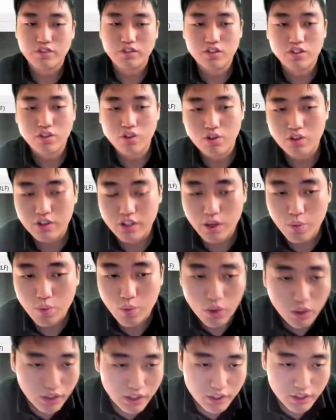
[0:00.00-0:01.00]
so they
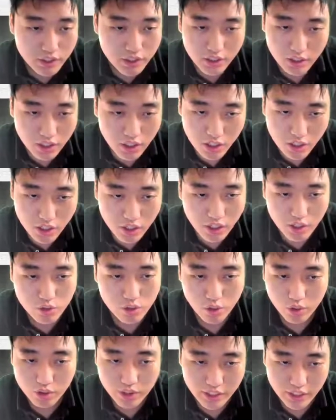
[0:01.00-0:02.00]
wouldn't
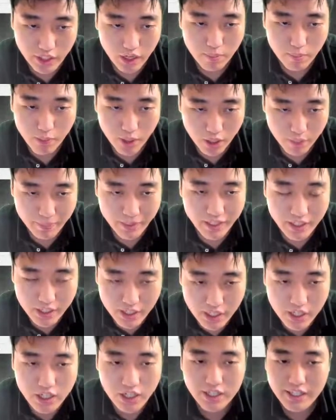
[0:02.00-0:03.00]
control the entire market. But in
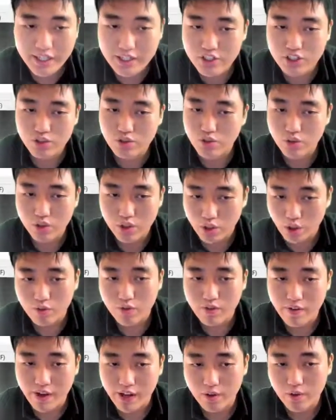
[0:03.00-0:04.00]
here, let's just do an
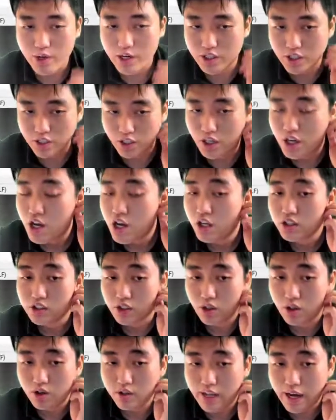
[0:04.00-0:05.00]
overvaluation.
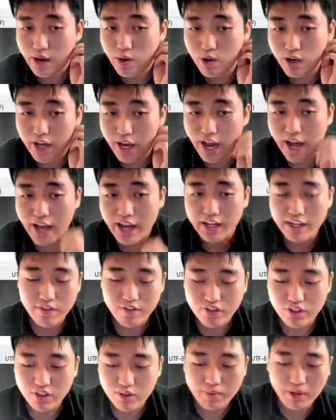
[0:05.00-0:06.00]
So that will give
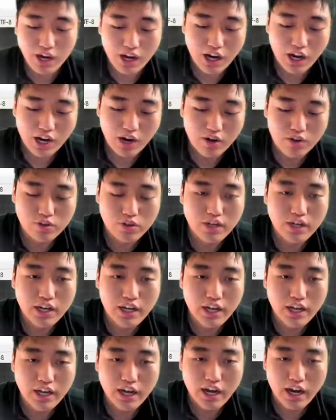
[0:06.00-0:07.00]
them 100,
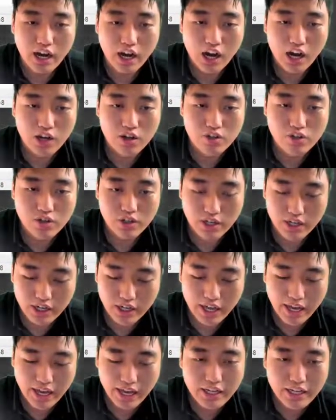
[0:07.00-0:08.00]

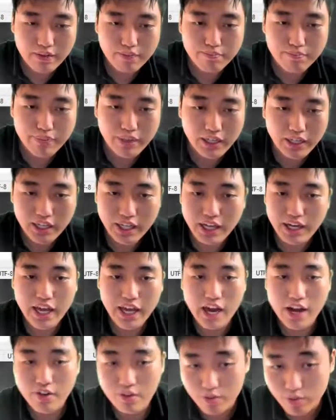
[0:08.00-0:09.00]
180 billion
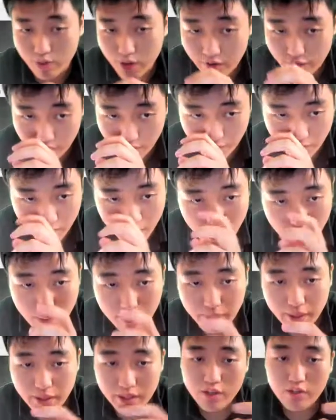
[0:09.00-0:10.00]
annual revenue.
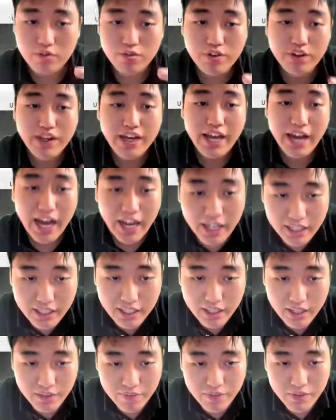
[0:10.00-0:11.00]
But in
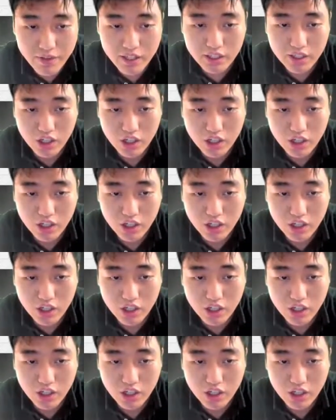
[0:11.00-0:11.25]
reality, the